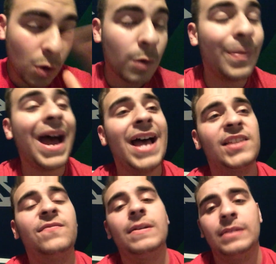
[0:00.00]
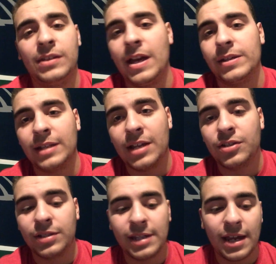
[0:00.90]
or past 50,000, I
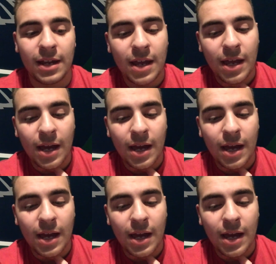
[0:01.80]
should say,